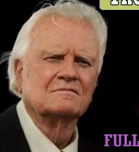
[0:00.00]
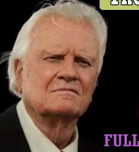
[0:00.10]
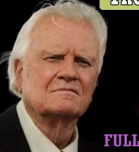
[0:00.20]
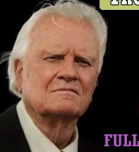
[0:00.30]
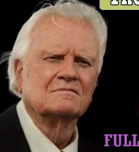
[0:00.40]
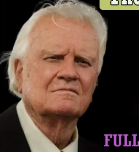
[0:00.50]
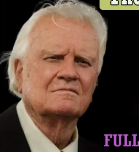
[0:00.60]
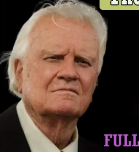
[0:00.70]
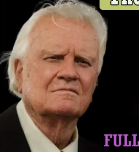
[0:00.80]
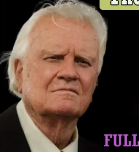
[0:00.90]

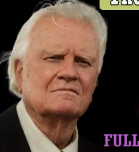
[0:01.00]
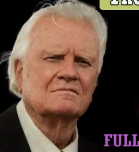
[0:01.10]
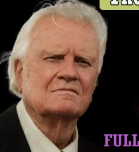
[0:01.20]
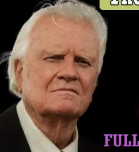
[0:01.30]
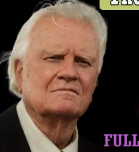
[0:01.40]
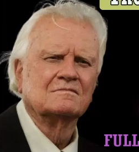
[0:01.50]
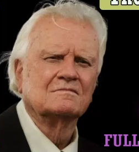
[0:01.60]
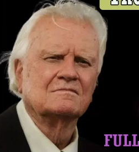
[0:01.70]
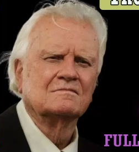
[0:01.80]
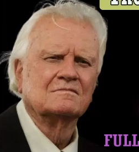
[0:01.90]

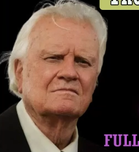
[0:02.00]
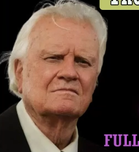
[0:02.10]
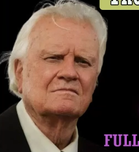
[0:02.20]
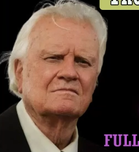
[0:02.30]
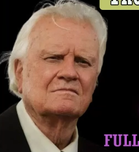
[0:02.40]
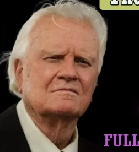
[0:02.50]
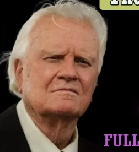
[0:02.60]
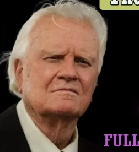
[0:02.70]
[no speech]